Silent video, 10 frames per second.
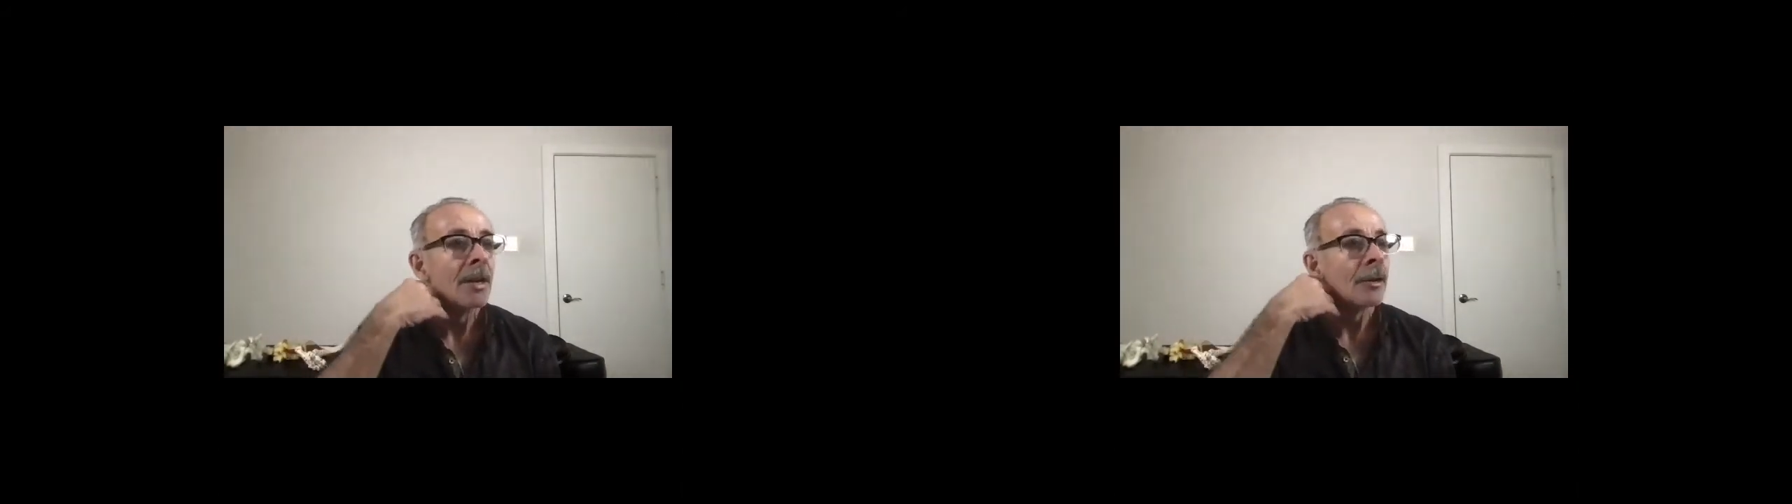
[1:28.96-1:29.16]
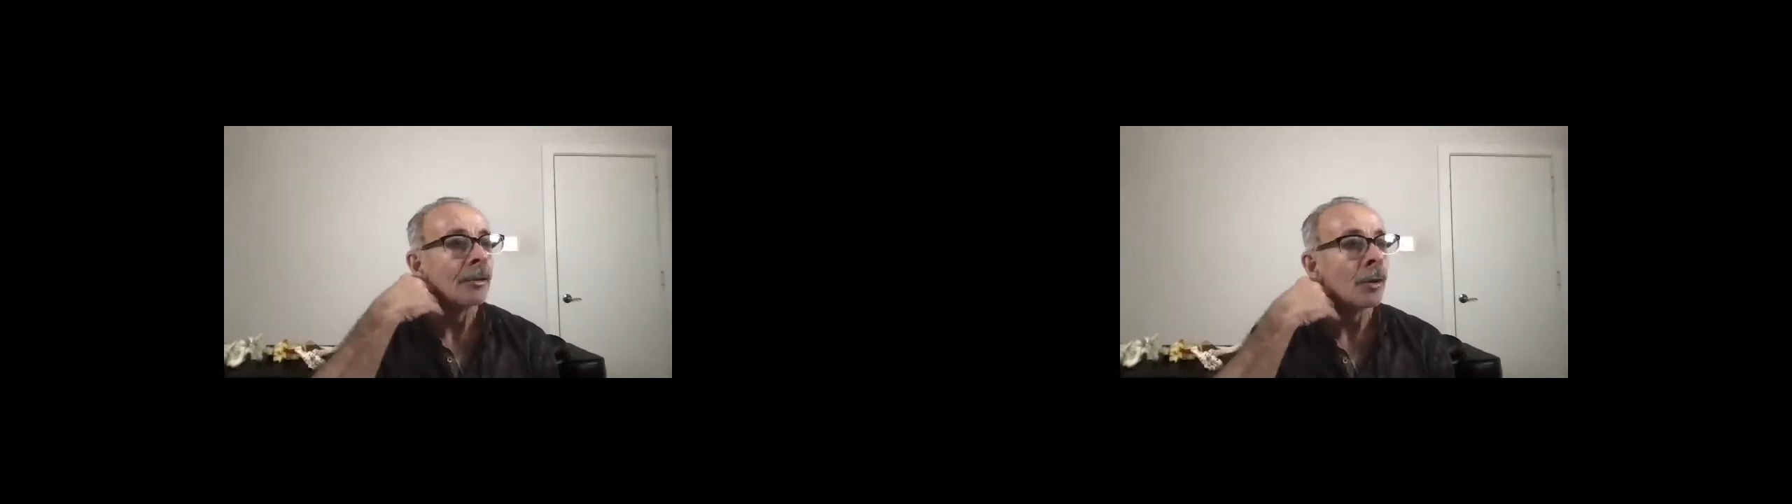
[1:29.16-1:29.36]

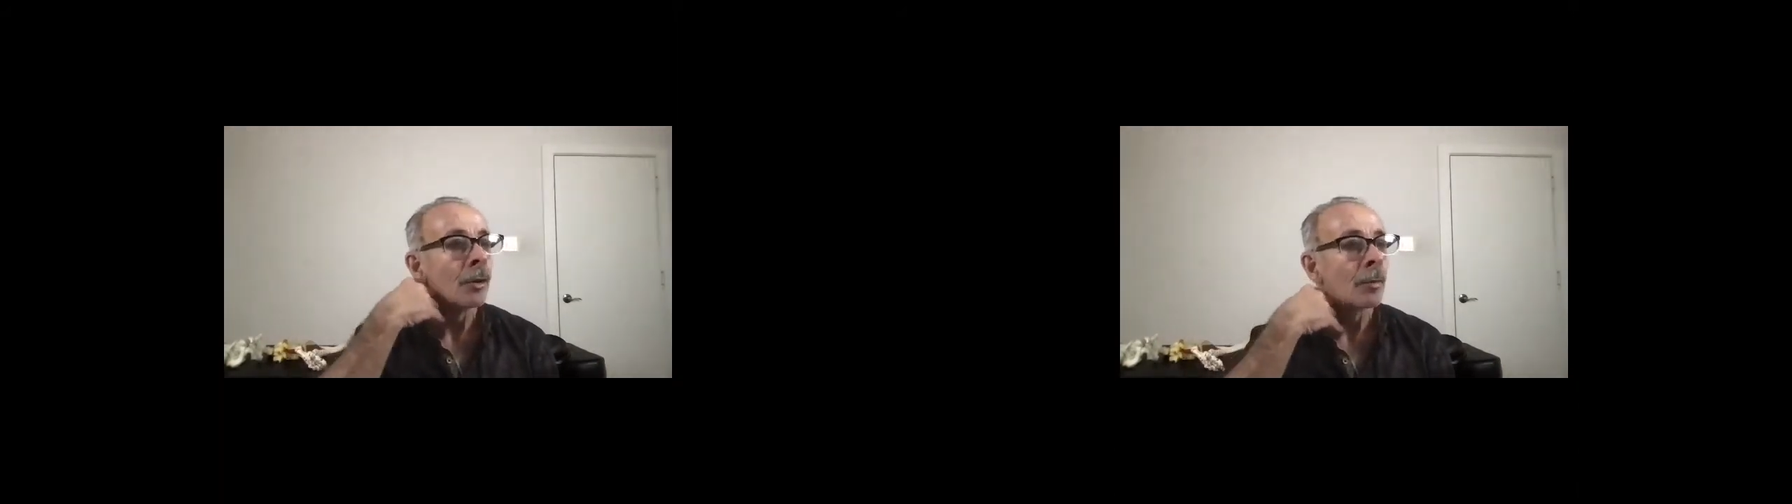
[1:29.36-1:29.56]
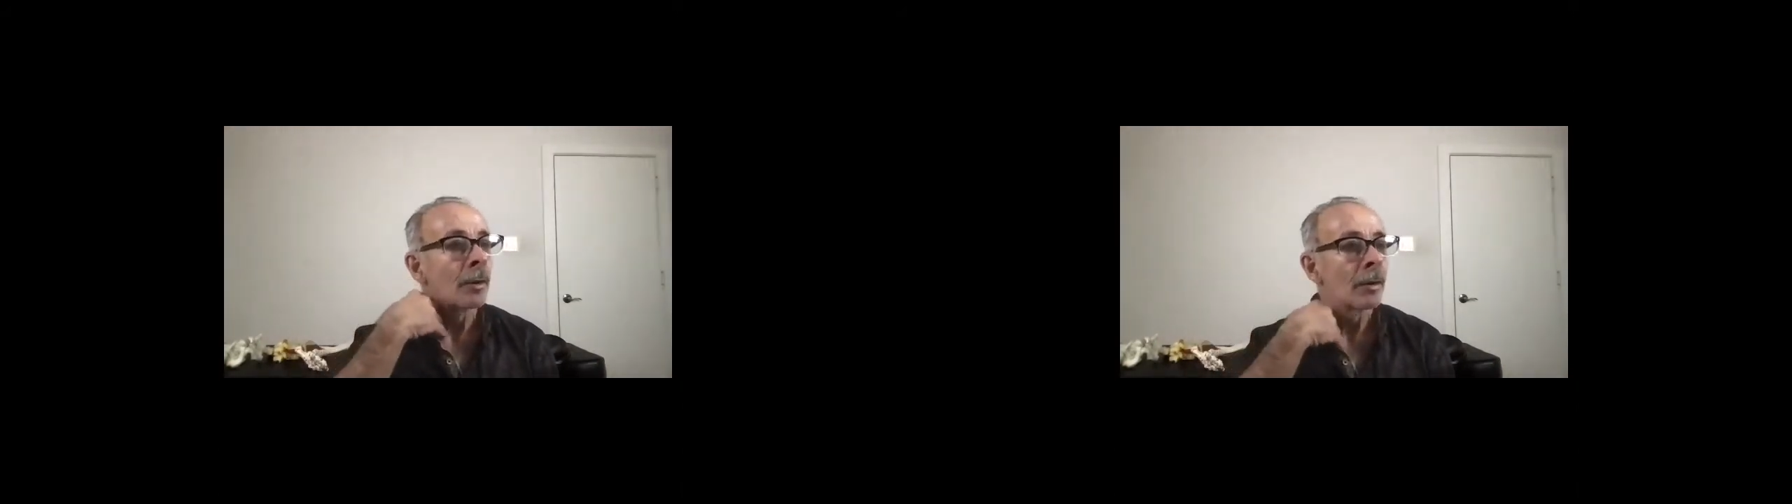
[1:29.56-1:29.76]

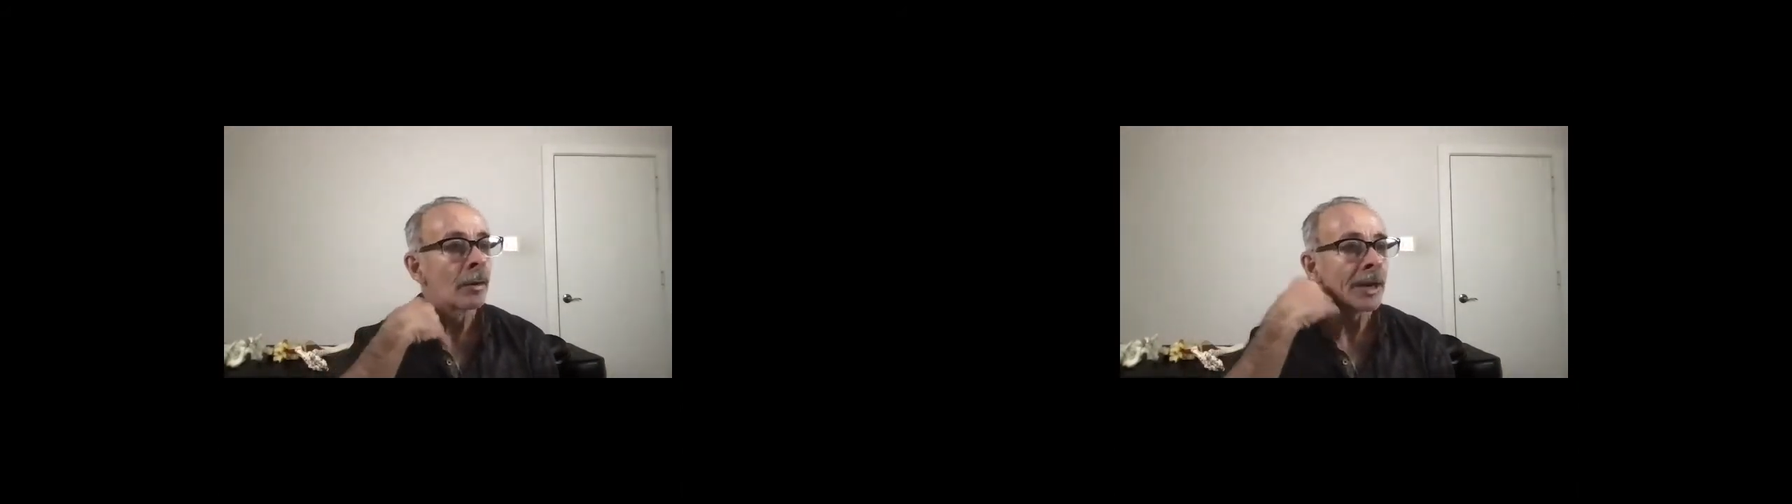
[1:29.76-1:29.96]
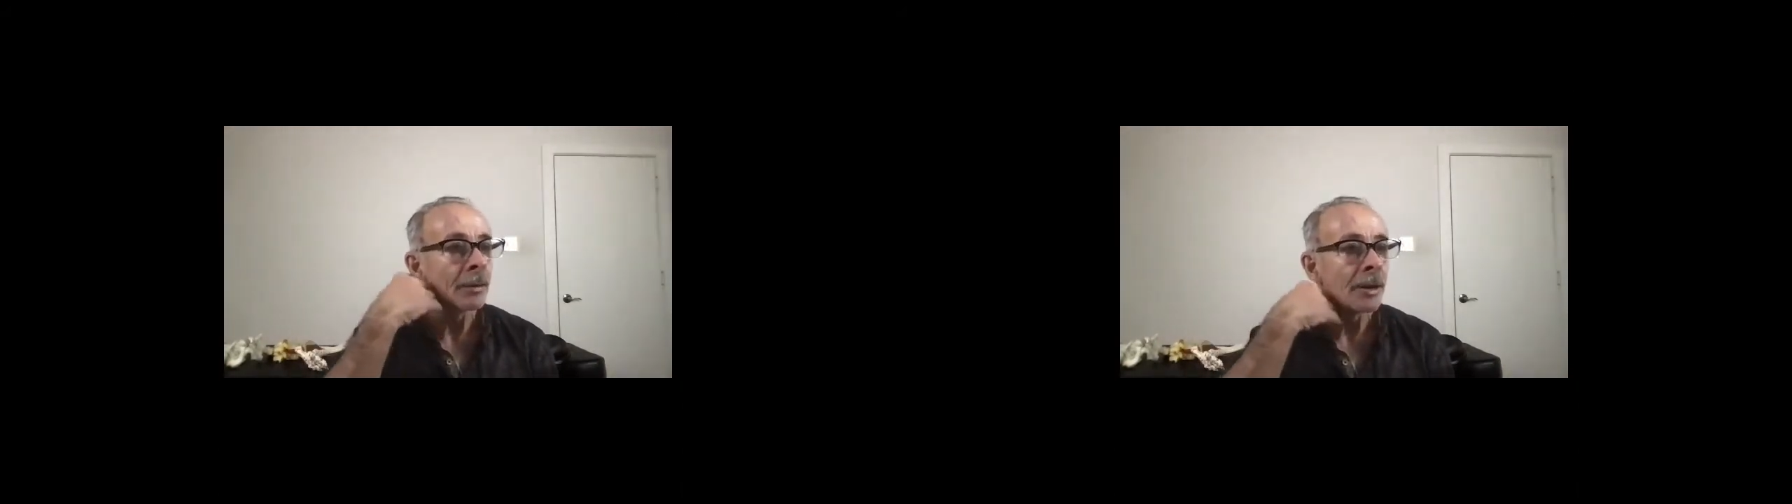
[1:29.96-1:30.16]

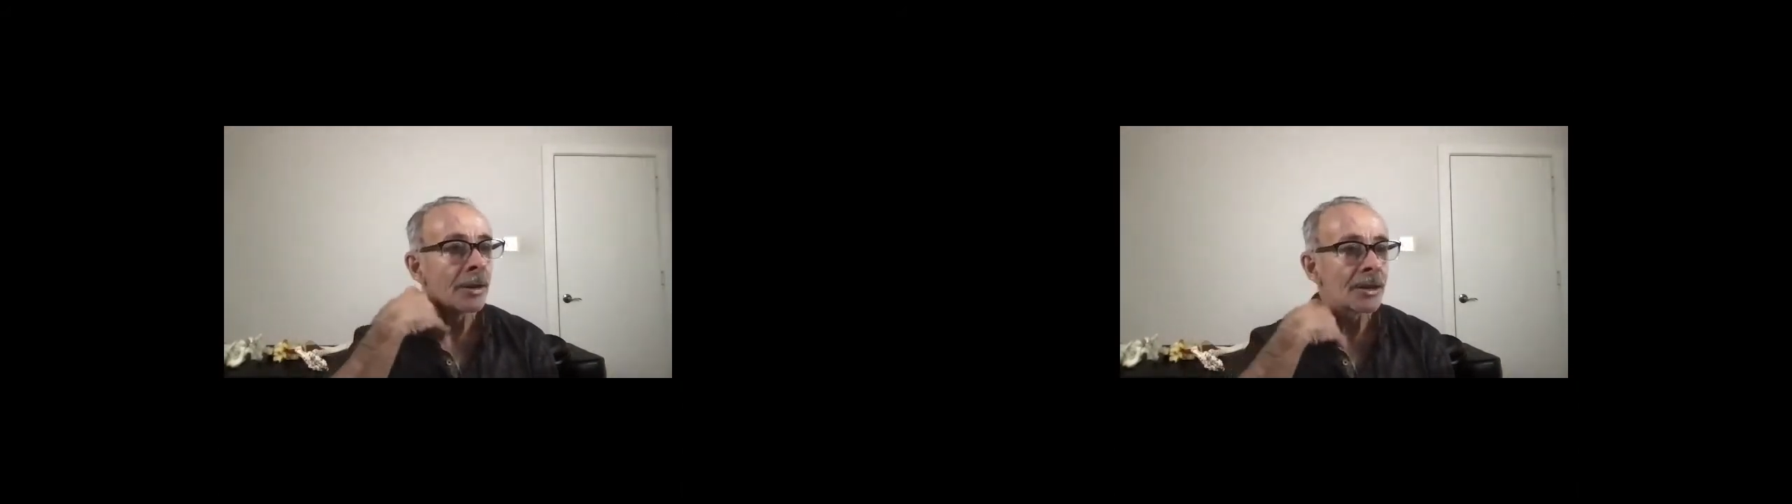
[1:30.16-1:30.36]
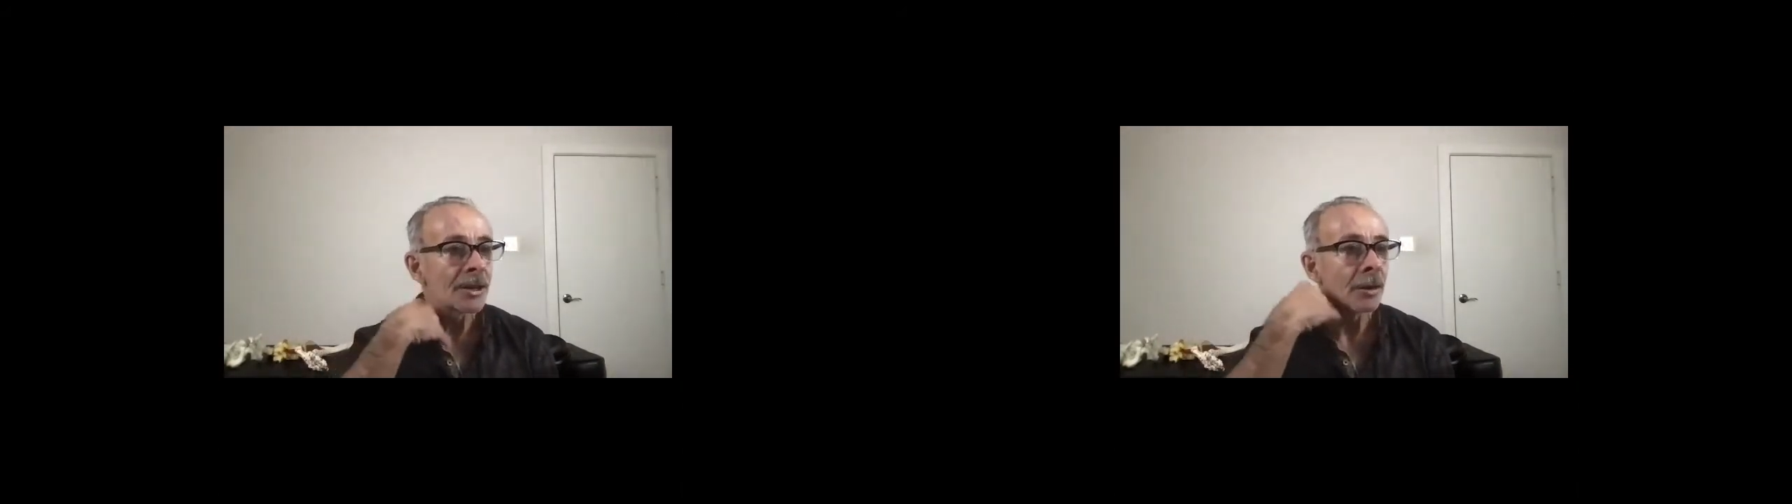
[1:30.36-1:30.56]
get rid of
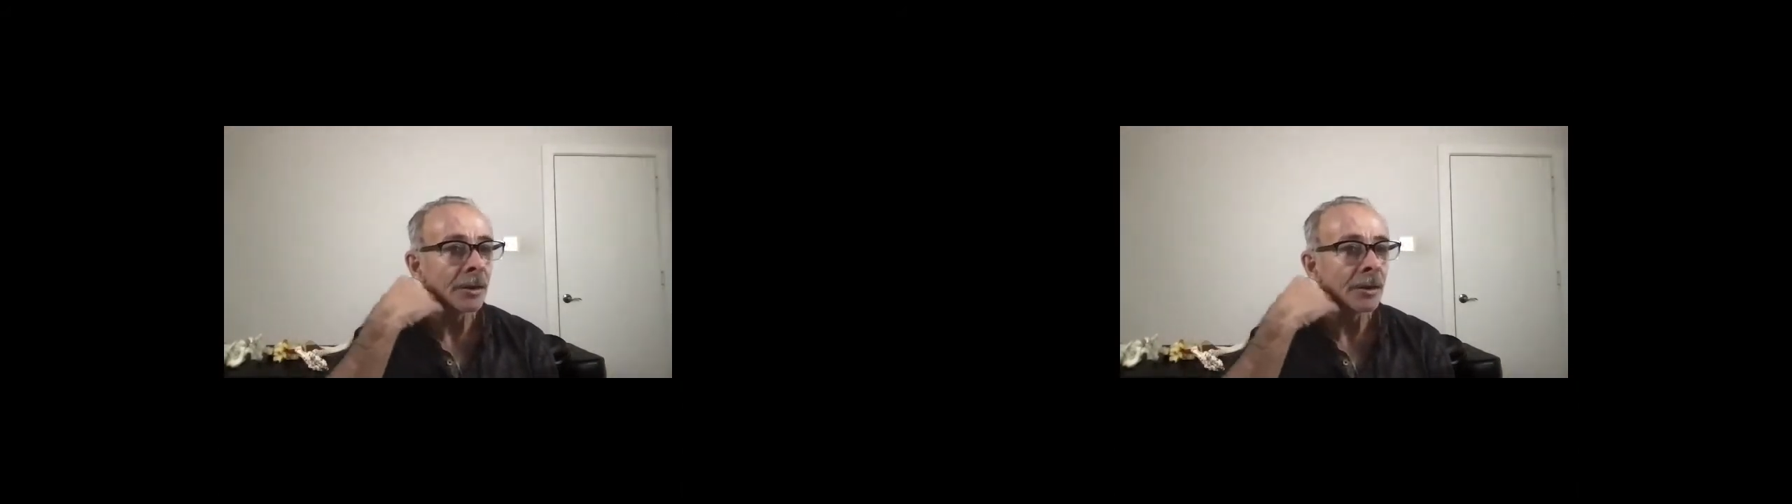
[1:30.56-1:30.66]
the scar